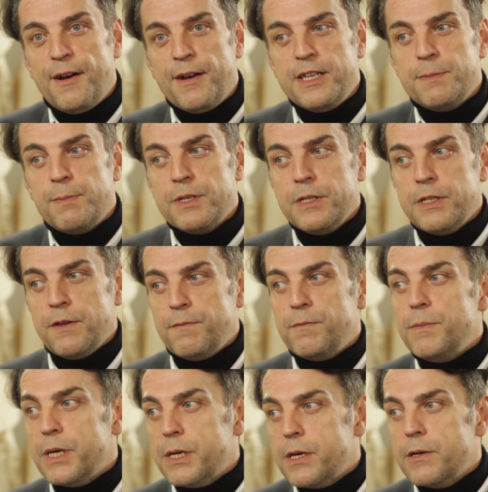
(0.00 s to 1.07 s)
It's
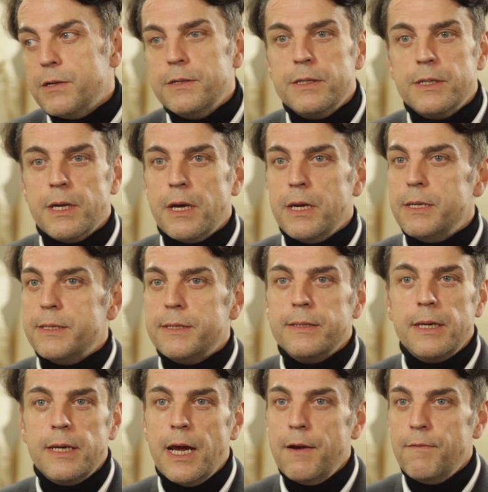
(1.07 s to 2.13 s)
positive because
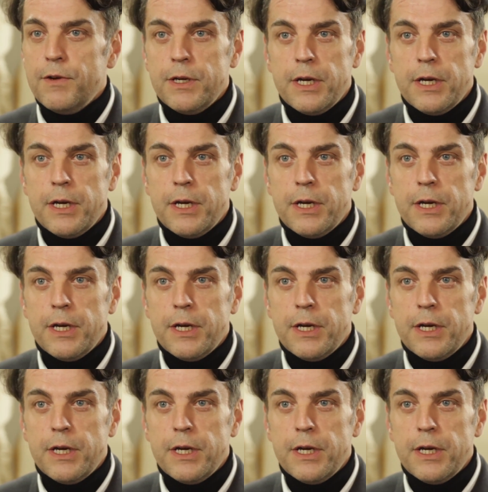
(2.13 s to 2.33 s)
every